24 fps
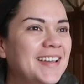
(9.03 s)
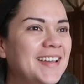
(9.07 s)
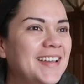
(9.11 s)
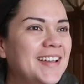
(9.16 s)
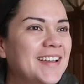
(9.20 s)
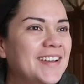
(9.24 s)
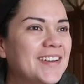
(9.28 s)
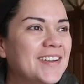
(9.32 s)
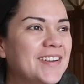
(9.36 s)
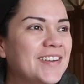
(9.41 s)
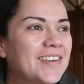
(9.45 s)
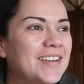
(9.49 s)

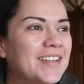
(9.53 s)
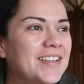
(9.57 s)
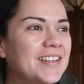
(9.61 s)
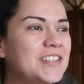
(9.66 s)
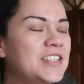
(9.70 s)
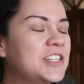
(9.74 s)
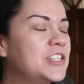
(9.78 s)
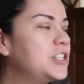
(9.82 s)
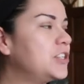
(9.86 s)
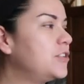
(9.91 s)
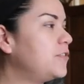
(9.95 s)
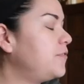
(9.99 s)
I heard it.
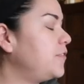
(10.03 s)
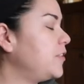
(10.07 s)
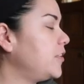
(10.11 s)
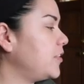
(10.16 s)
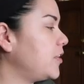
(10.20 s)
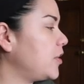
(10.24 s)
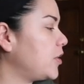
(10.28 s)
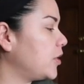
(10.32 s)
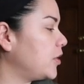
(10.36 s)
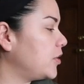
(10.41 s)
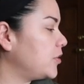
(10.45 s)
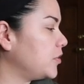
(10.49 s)
Did you feel
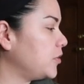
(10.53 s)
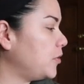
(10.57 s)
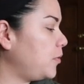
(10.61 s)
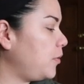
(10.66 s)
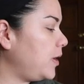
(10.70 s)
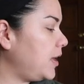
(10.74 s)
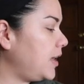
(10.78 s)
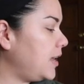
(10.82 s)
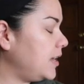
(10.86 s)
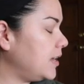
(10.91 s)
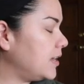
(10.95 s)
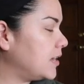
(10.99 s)
the
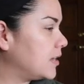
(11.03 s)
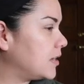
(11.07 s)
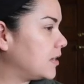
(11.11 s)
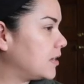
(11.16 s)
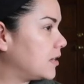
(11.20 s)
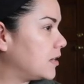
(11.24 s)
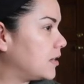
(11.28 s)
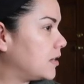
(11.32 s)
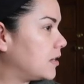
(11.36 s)
earthquake?